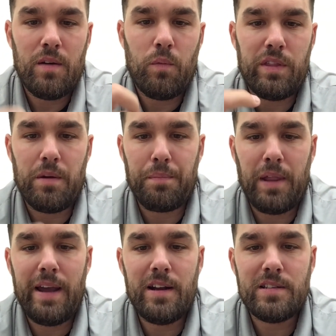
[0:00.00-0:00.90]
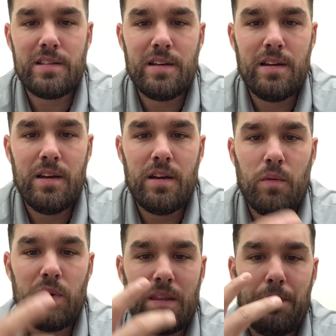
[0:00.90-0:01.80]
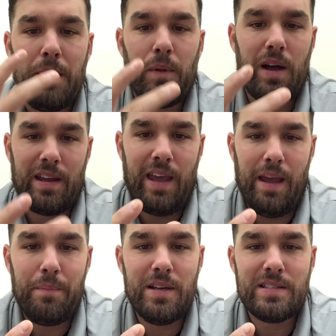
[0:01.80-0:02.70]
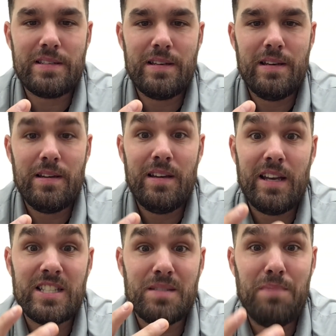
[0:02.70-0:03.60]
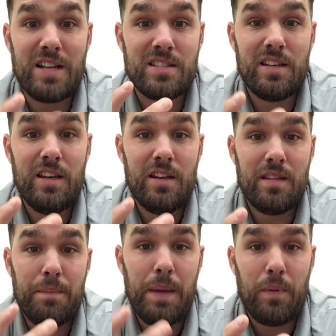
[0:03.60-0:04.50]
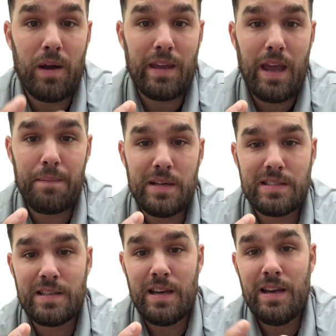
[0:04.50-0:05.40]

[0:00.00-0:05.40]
with your players, with the people on campus, especially the people on campus,